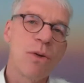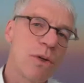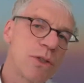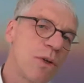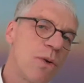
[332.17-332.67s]

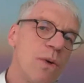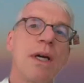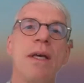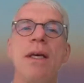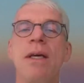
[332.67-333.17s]
also
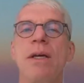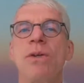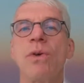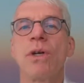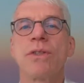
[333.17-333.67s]

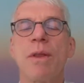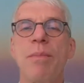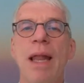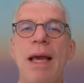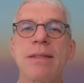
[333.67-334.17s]
across the
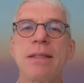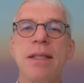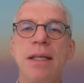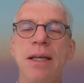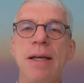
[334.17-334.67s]
Black
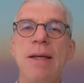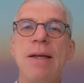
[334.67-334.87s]
Sea.